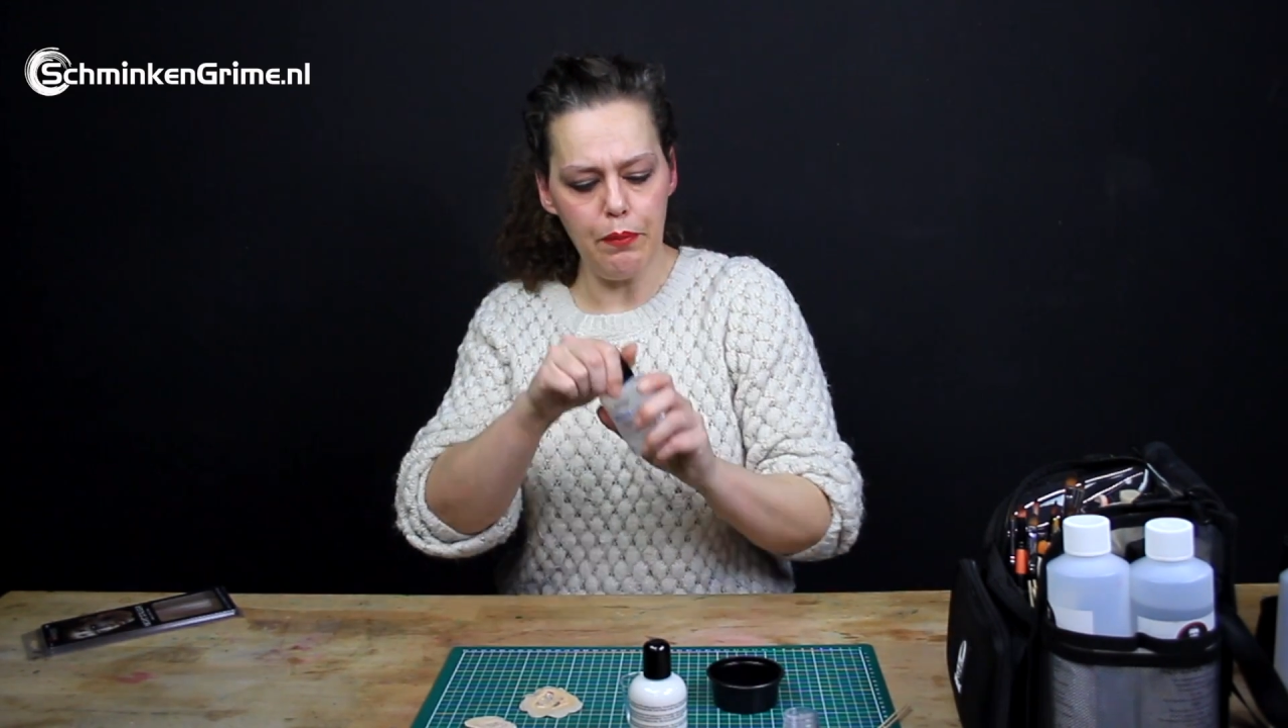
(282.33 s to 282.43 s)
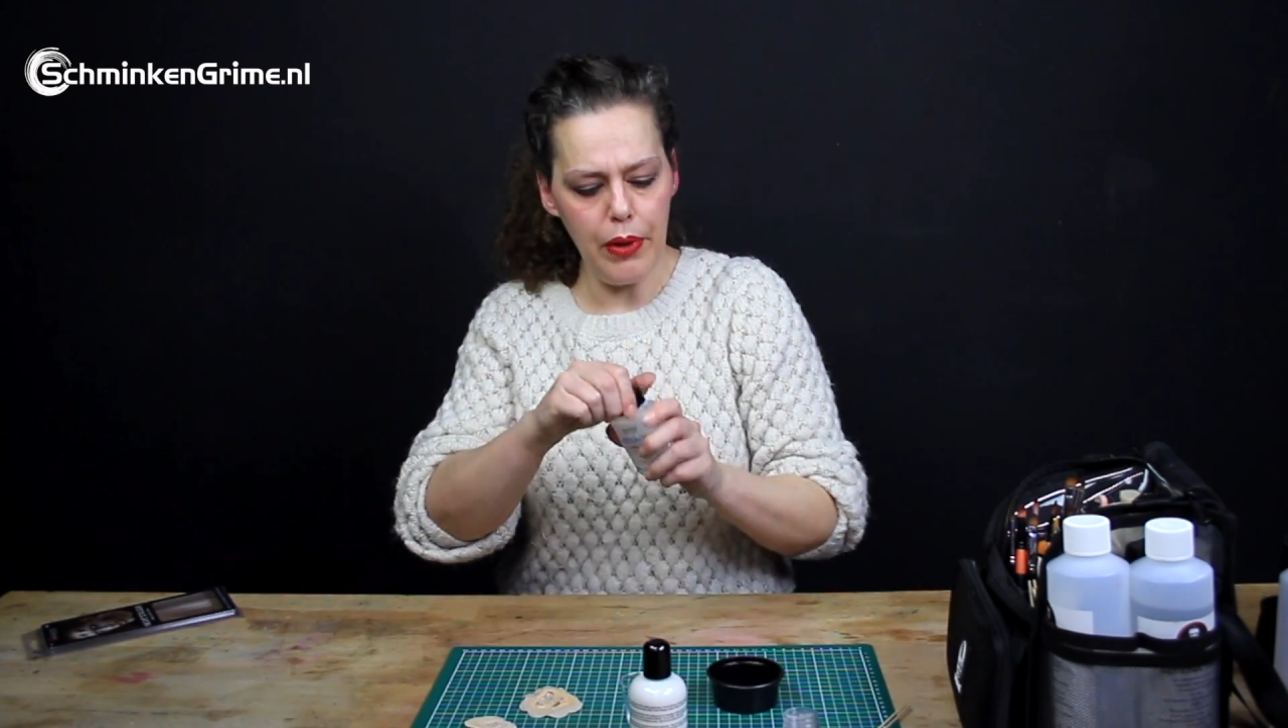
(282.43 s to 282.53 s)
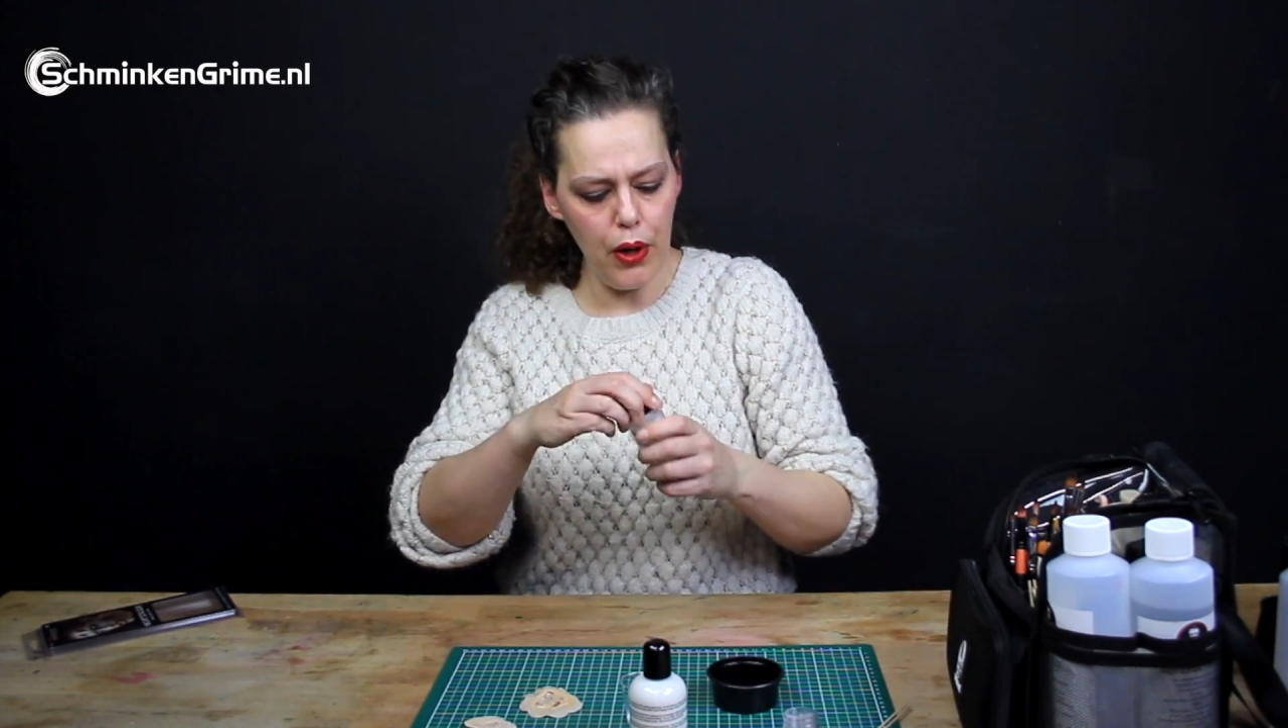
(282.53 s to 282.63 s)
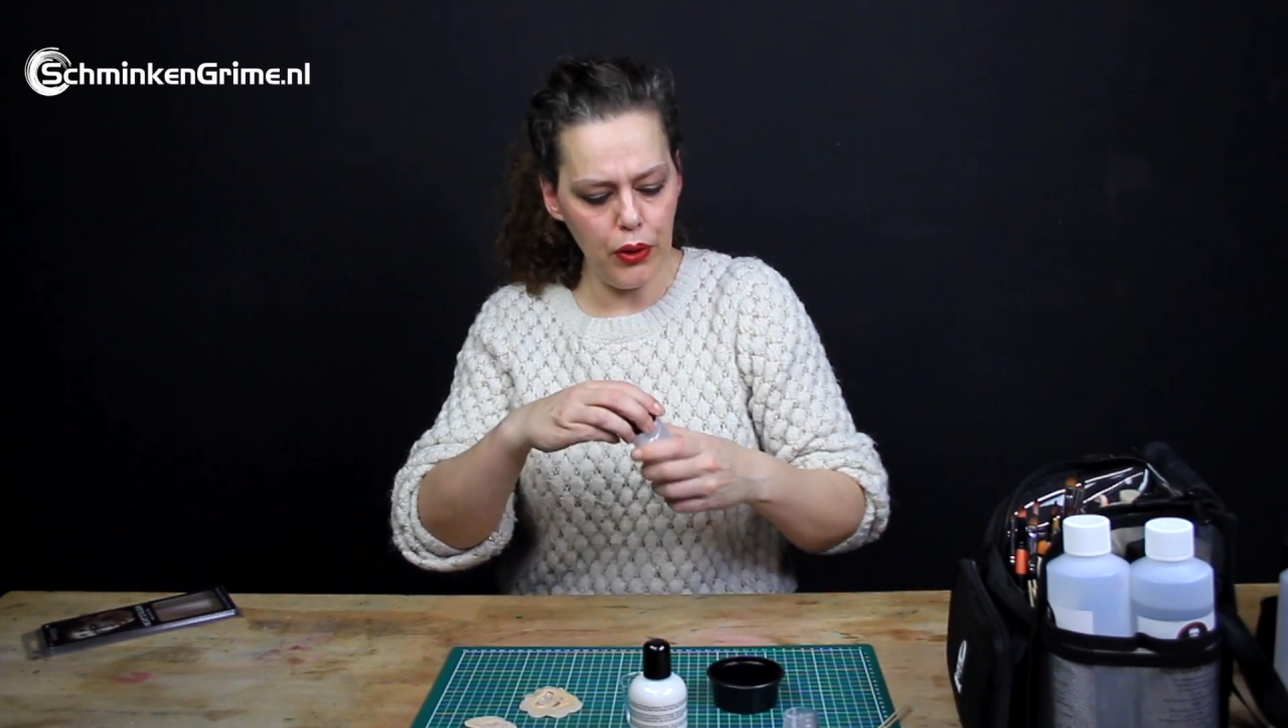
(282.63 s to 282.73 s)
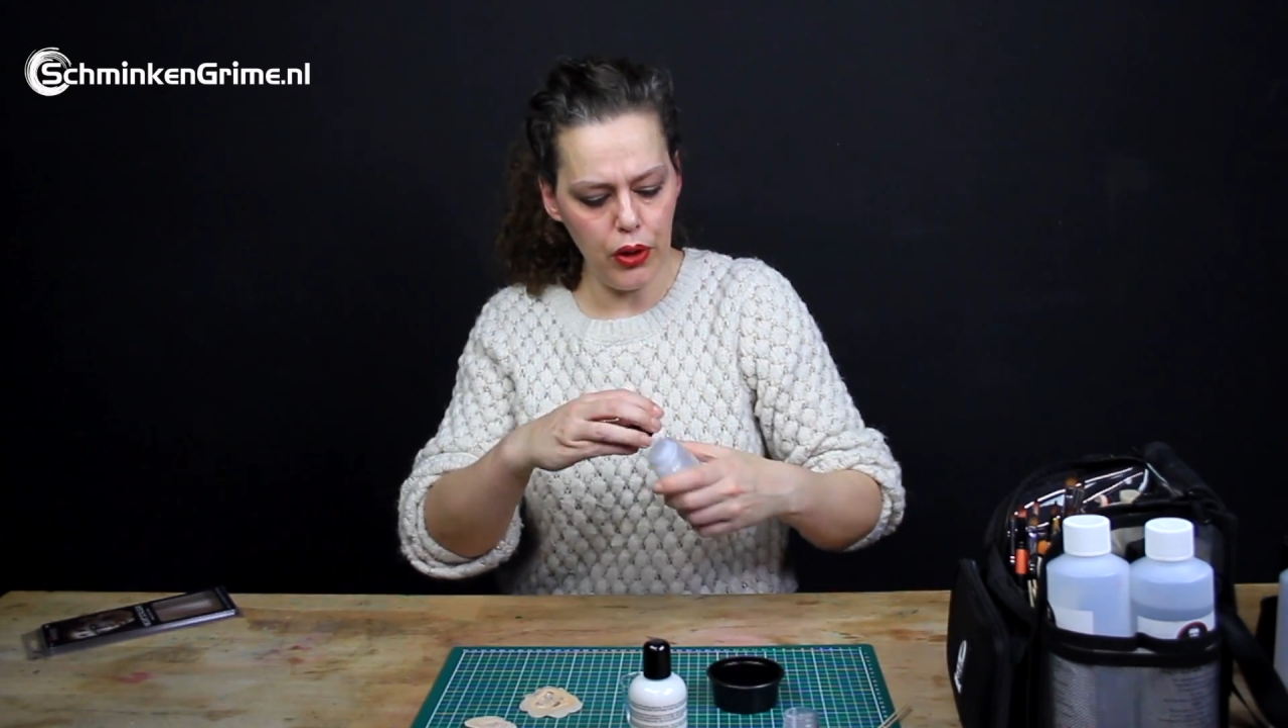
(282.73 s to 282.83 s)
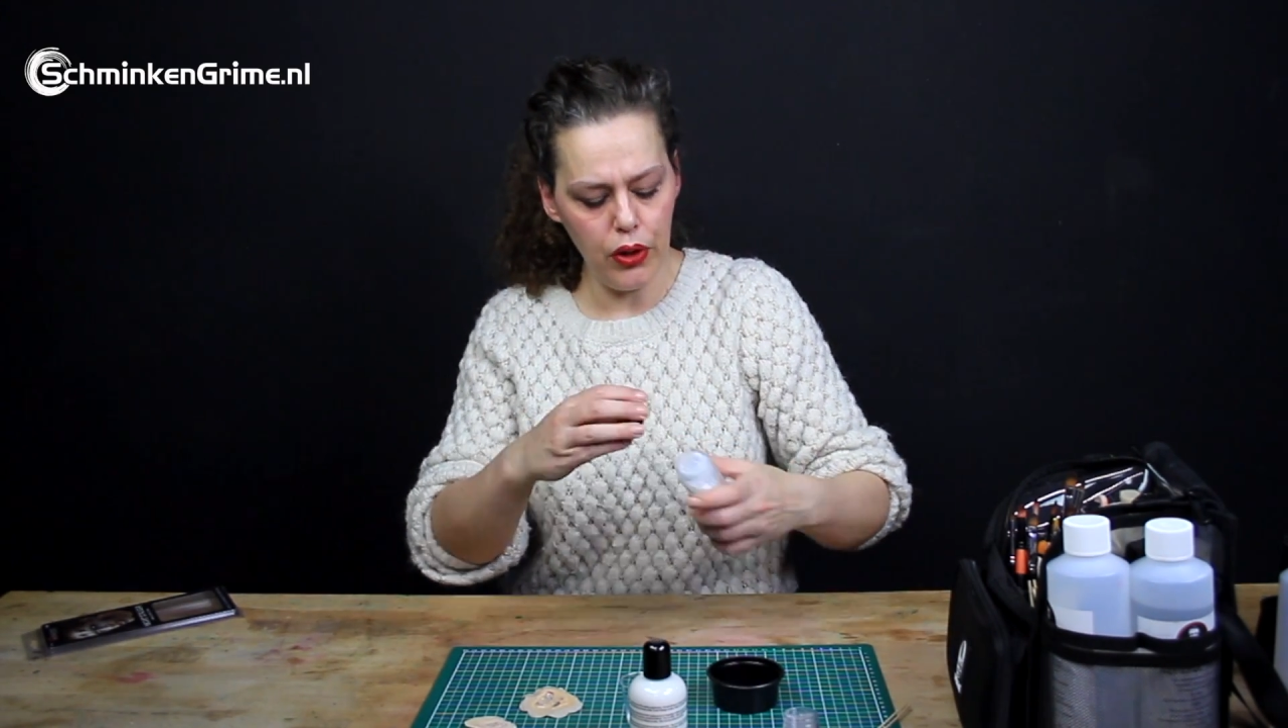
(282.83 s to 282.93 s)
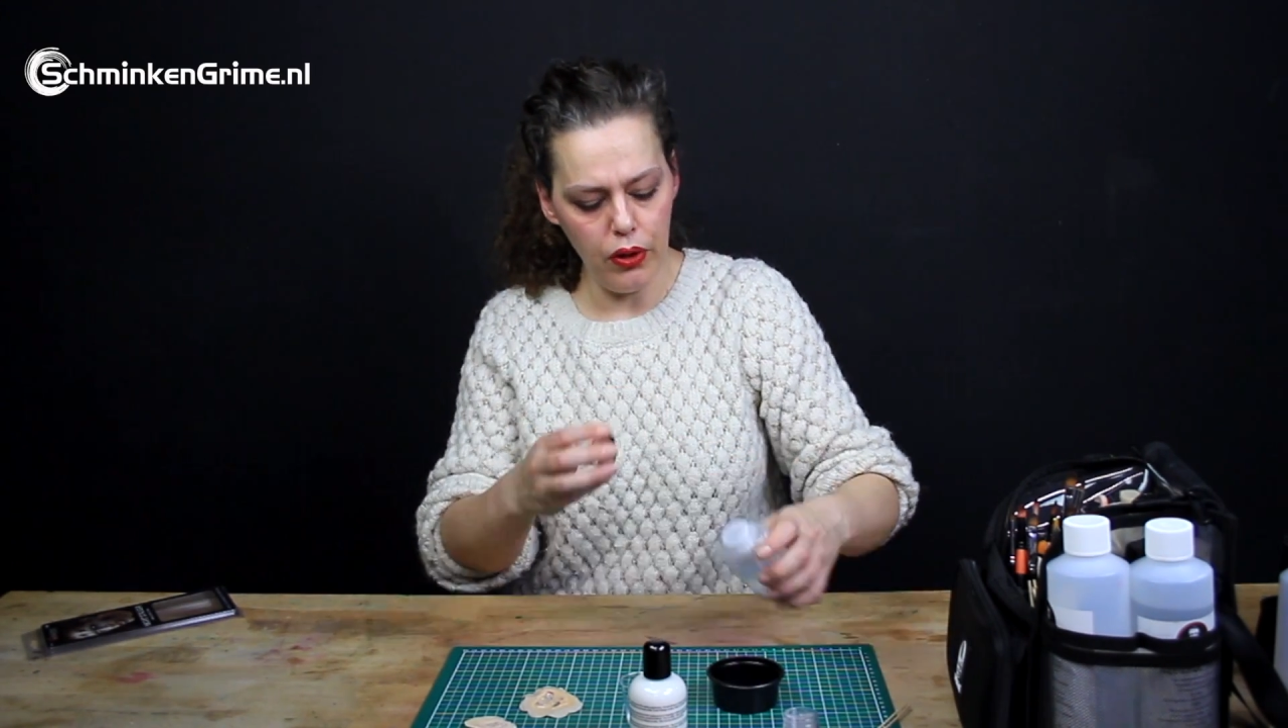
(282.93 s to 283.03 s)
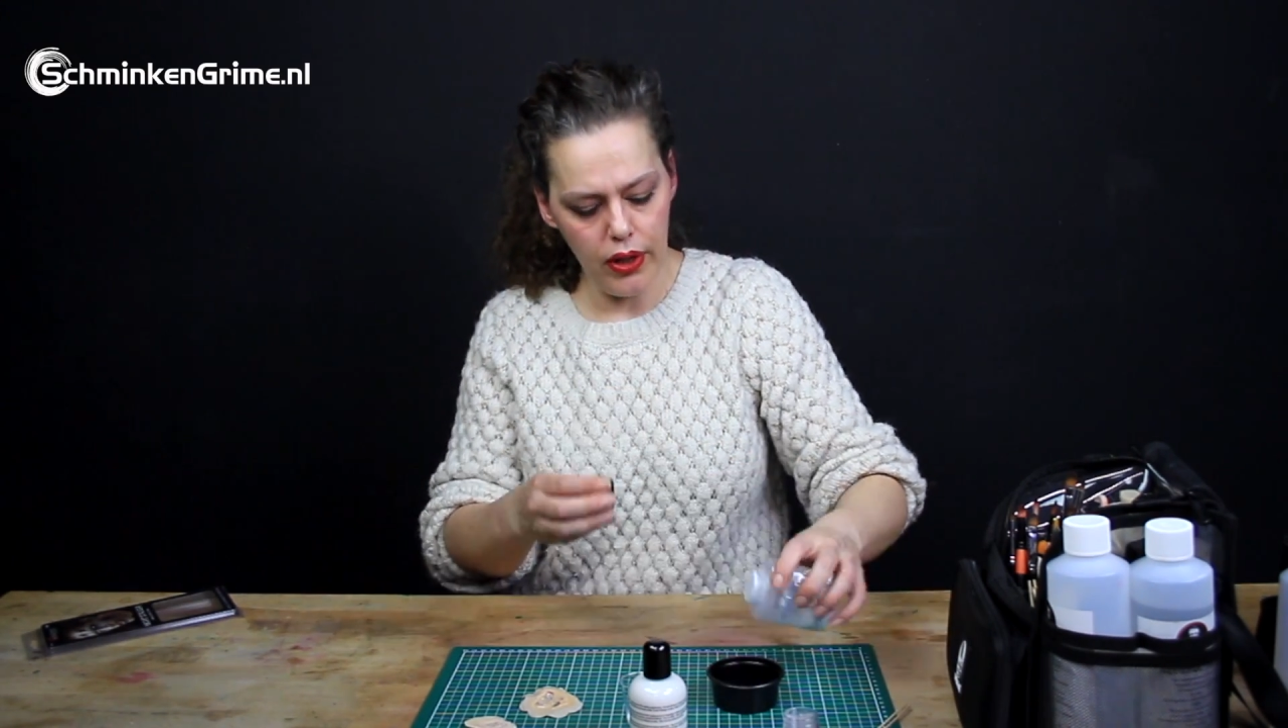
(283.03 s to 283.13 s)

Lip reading: powder